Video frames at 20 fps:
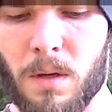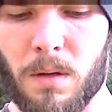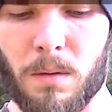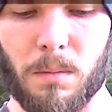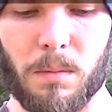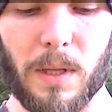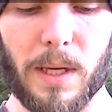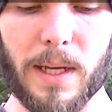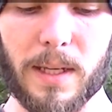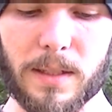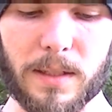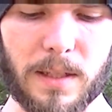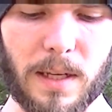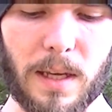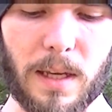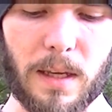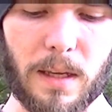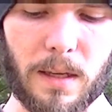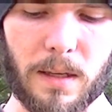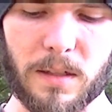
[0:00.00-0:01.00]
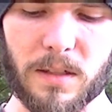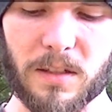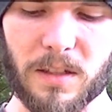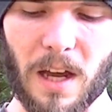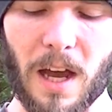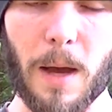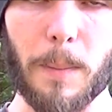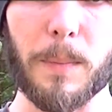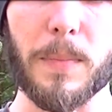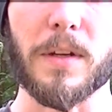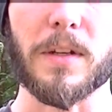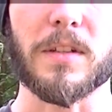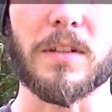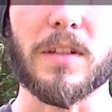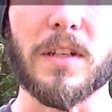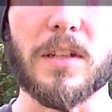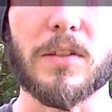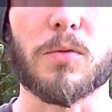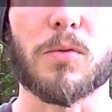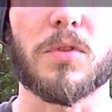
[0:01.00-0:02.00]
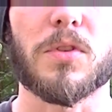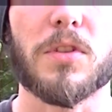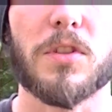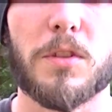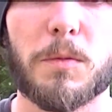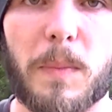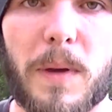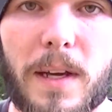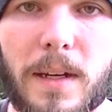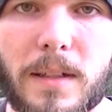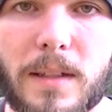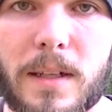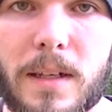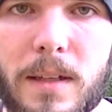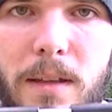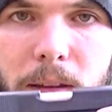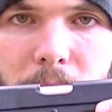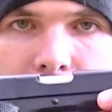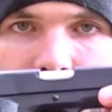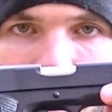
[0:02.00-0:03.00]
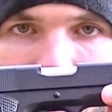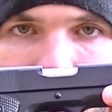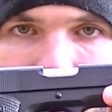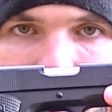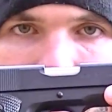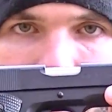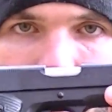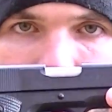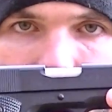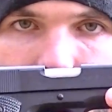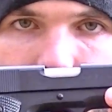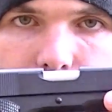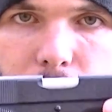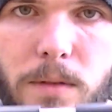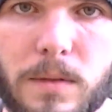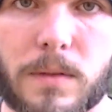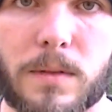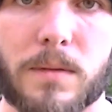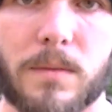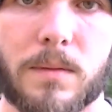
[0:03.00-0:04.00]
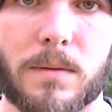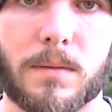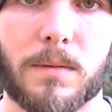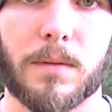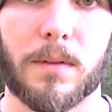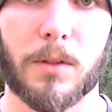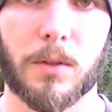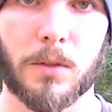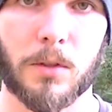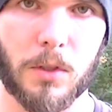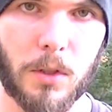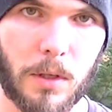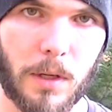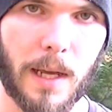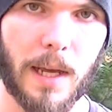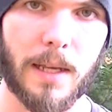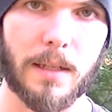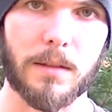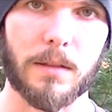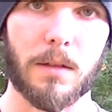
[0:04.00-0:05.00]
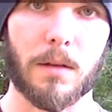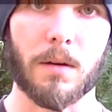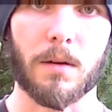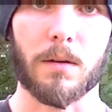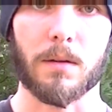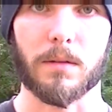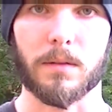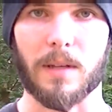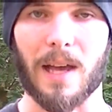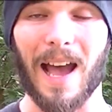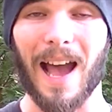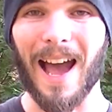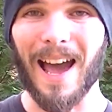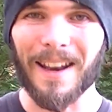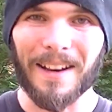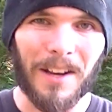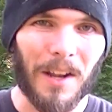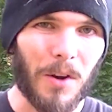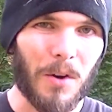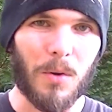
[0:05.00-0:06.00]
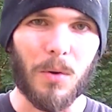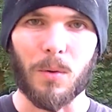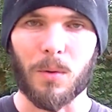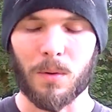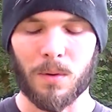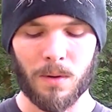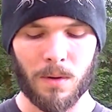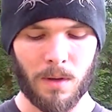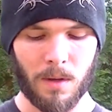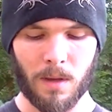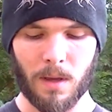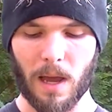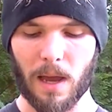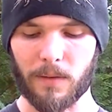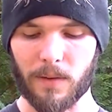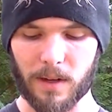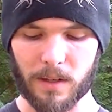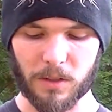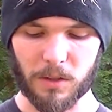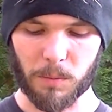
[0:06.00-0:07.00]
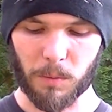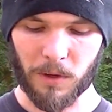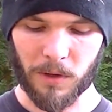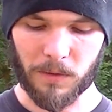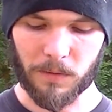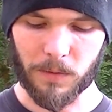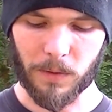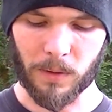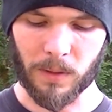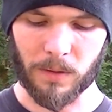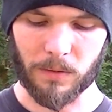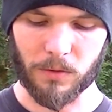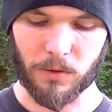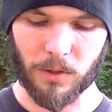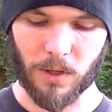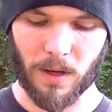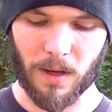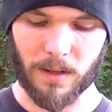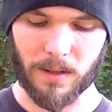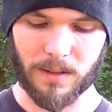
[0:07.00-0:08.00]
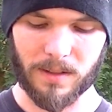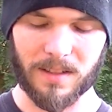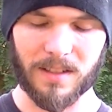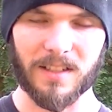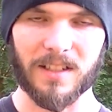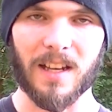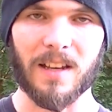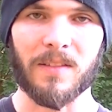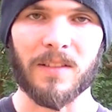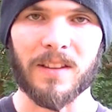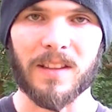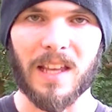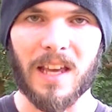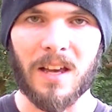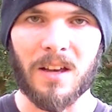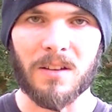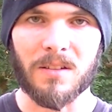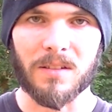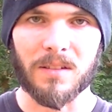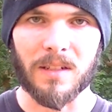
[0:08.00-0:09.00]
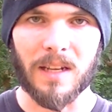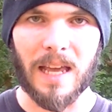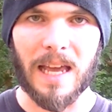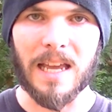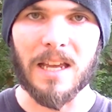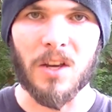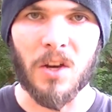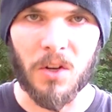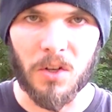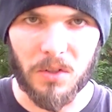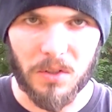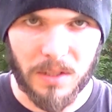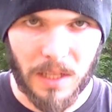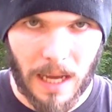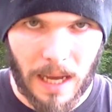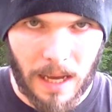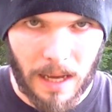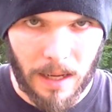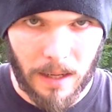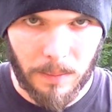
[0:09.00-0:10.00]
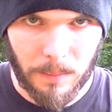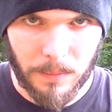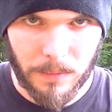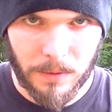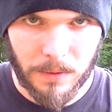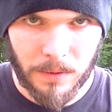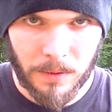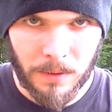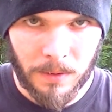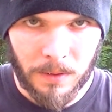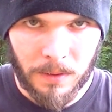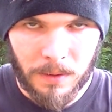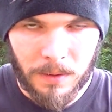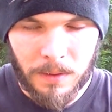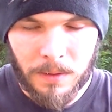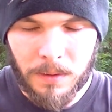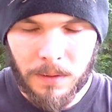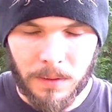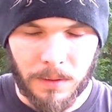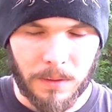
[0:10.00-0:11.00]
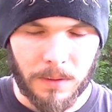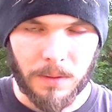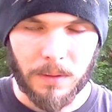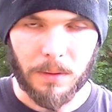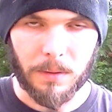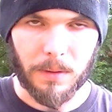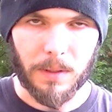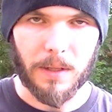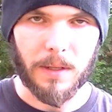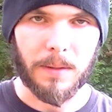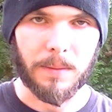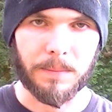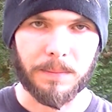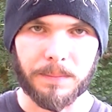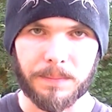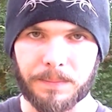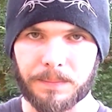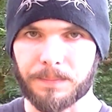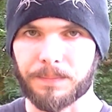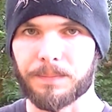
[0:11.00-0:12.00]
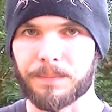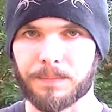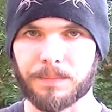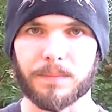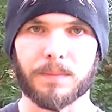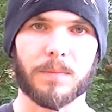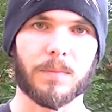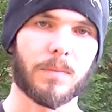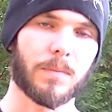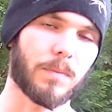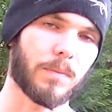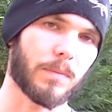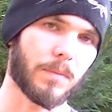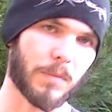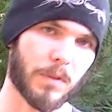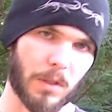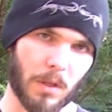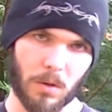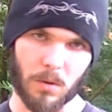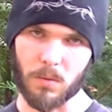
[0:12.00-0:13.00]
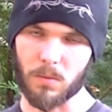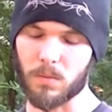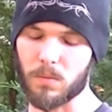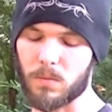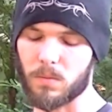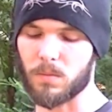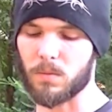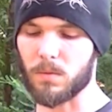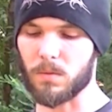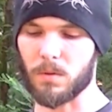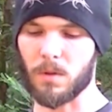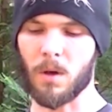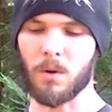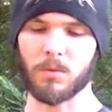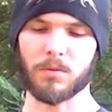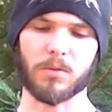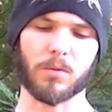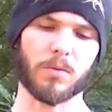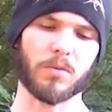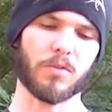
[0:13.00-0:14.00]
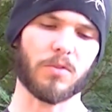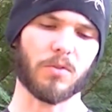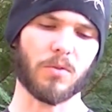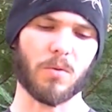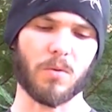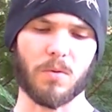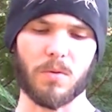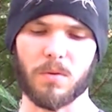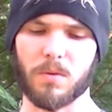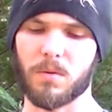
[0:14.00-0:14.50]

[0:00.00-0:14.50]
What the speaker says: Like I say, stop disrespecting the 1911s. They're good-ass guns. I know. I've got a Springfield I've shot 7,800 times. Okay? So, long story short,